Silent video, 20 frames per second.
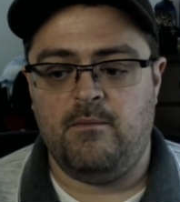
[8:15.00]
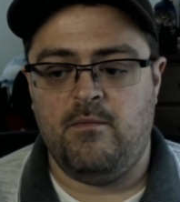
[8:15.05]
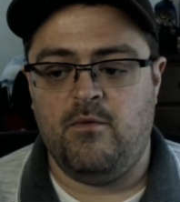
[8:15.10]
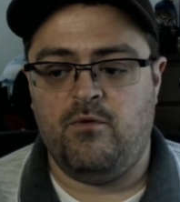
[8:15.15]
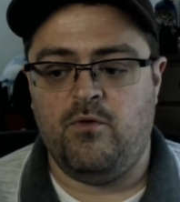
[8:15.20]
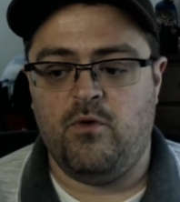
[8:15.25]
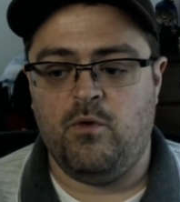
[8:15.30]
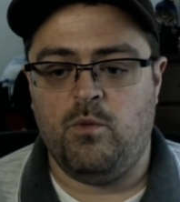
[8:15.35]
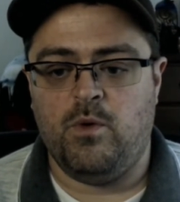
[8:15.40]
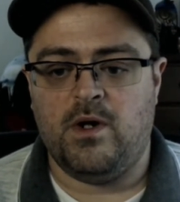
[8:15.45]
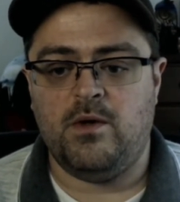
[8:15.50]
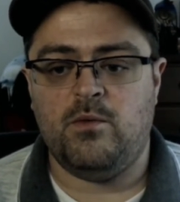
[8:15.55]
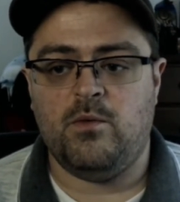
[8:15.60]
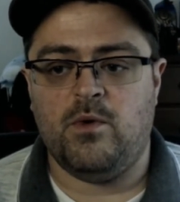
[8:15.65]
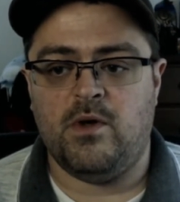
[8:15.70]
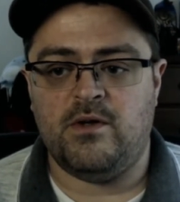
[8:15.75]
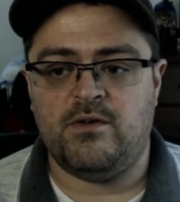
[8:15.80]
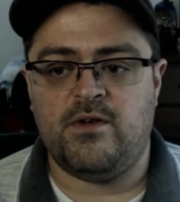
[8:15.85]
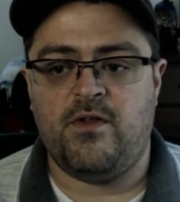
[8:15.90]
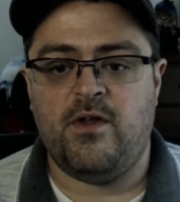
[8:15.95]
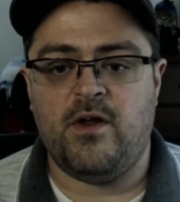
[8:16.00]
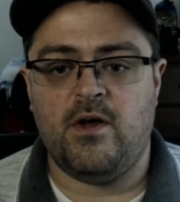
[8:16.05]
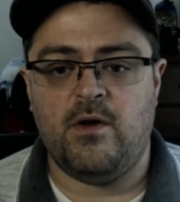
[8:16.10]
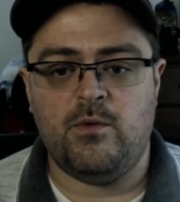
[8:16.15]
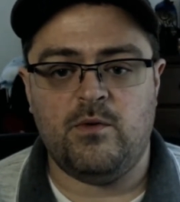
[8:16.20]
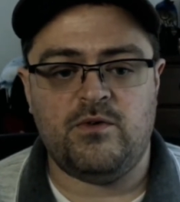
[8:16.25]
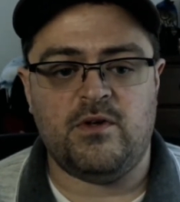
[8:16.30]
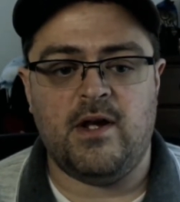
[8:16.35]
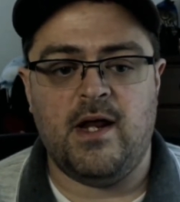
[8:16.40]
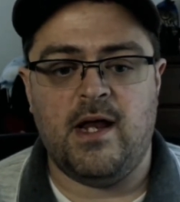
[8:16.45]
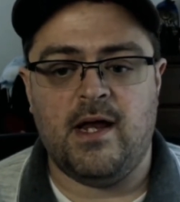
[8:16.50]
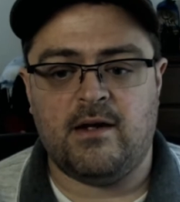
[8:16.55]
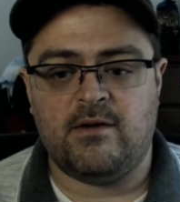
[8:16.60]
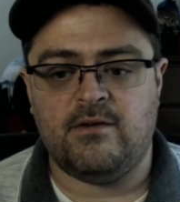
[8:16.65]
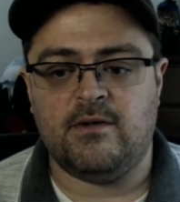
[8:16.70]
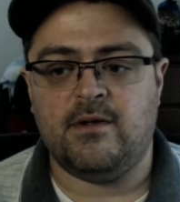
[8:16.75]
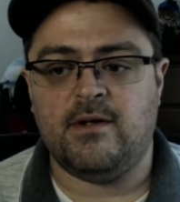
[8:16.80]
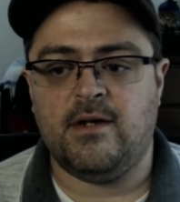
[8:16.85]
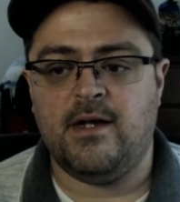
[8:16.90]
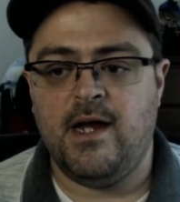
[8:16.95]
For what it was, I think it was an
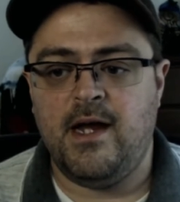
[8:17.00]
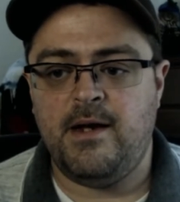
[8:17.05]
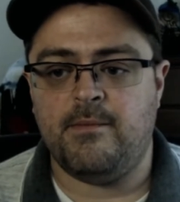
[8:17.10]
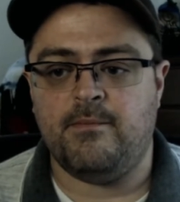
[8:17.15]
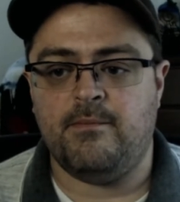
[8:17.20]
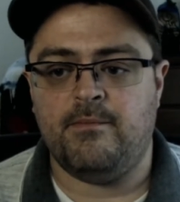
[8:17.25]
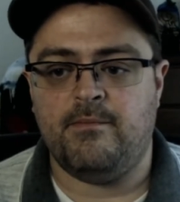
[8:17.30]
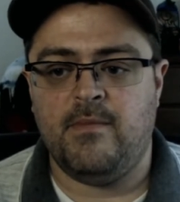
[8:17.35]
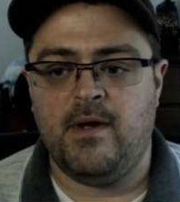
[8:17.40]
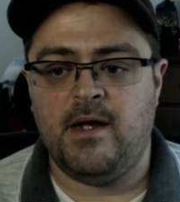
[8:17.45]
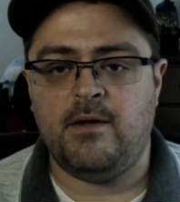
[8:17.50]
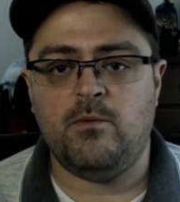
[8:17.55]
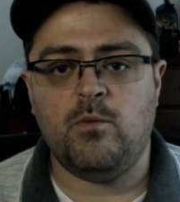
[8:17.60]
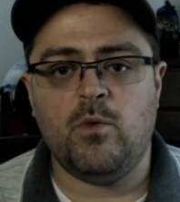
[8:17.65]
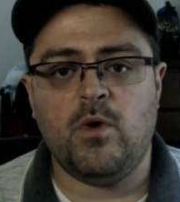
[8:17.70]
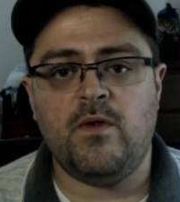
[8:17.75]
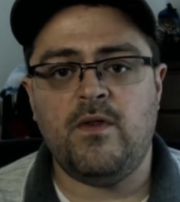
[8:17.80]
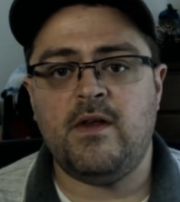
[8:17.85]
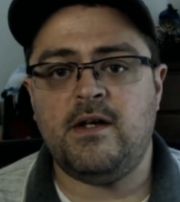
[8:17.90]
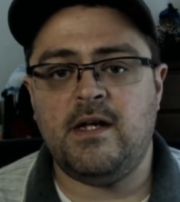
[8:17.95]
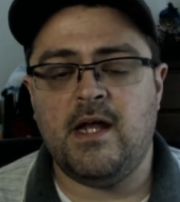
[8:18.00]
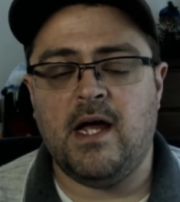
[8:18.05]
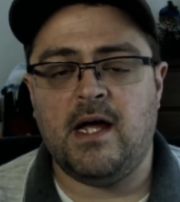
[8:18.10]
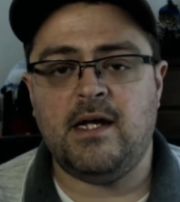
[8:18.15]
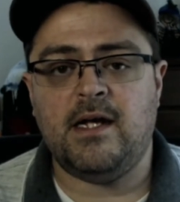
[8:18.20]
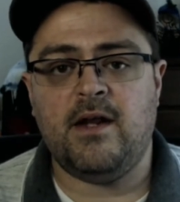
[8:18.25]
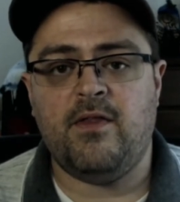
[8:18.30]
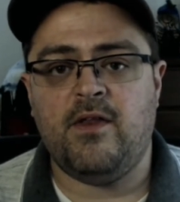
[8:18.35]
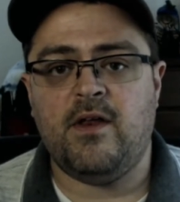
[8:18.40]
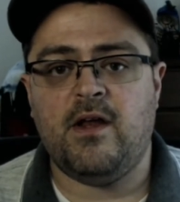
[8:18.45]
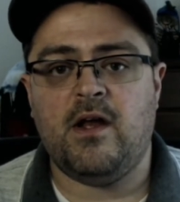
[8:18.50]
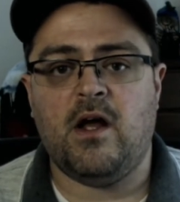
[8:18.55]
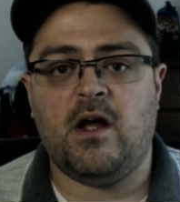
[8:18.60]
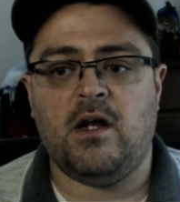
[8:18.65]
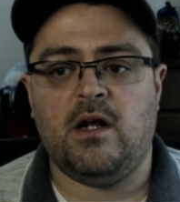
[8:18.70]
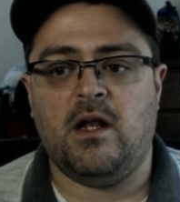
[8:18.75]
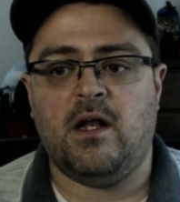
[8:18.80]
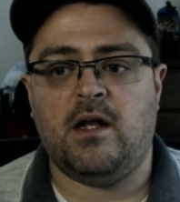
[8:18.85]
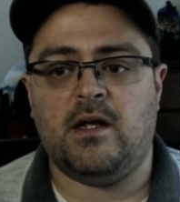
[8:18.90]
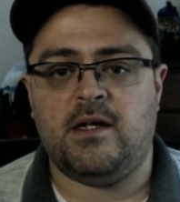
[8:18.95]
excellent game, and one that I didn't think got
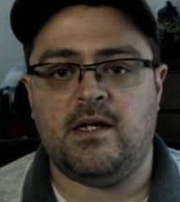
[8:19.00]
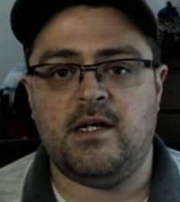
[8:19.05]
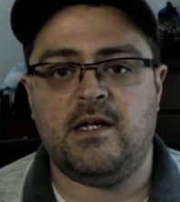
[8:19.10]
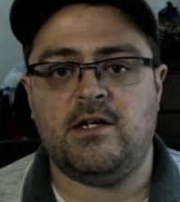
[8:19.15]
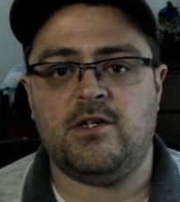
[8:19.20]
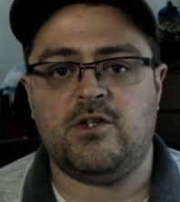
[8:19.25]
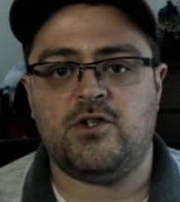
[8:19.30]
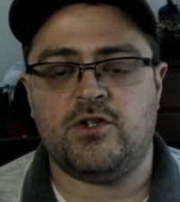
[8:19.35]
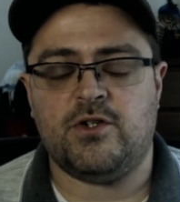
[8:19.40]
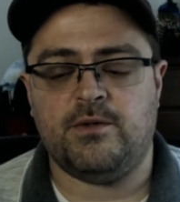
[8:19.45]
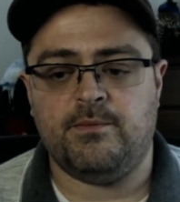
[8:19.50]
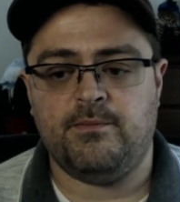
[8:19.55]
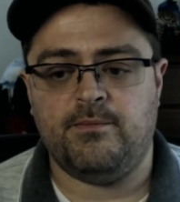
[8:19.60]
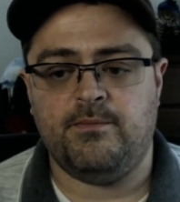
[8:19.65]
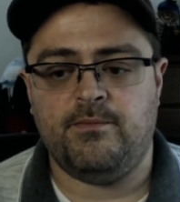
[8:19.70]
a lot of attention.